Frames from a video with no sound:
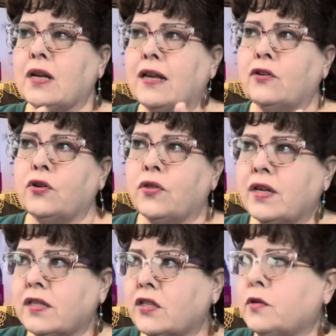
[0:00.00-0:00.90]
I don't know that
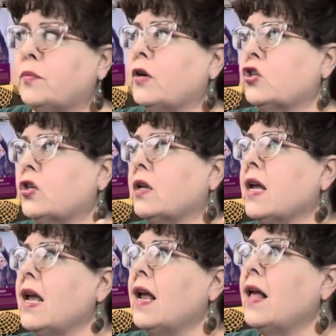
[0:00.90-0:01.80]
it's a depression,
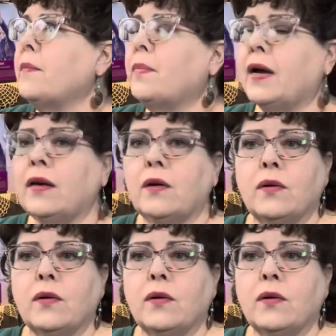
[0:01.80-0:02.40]
but